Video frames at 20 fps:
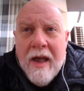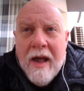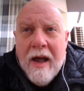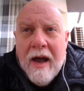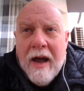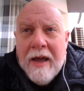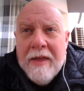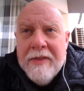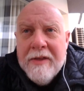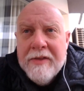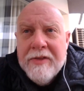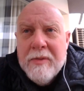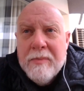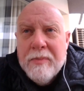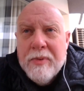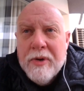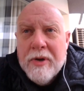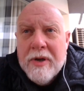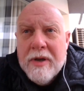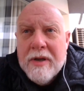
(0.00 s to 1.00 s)
I thought the
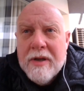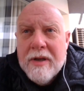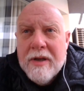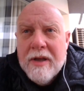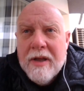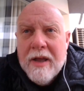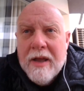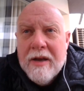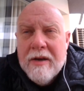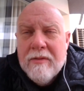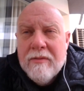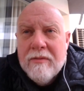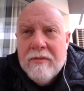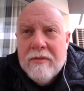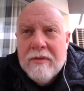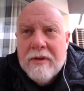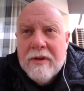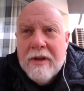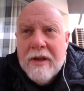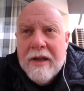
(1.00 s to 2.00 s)
book and. It,
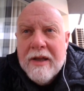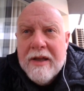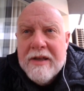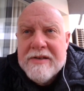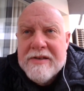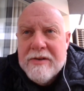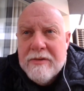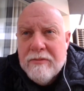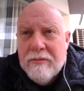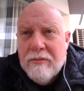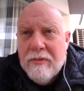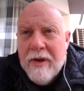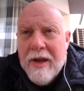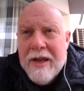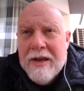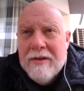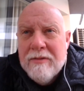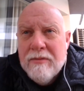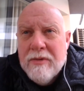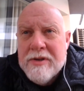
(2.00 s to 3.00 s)
like I said,
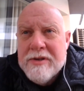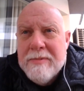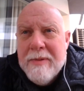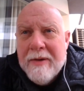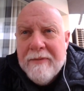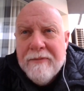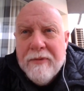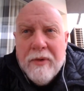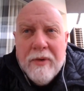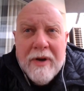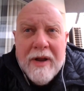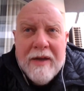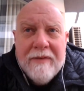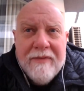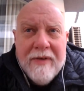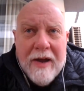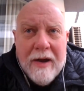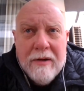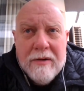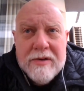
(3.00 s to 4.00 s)
it runs about four and a half
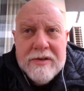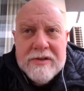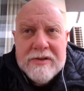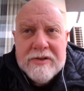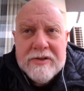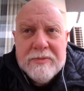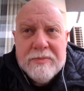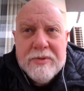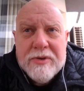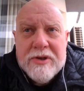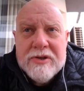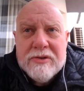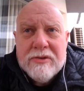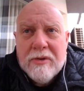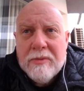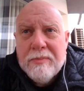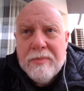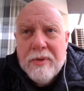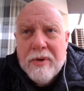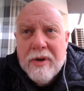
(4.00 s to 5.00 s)
hours, so it's a pretty
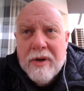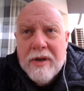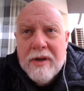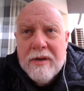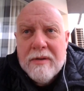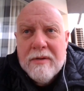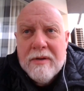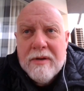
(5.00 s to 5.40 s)
short book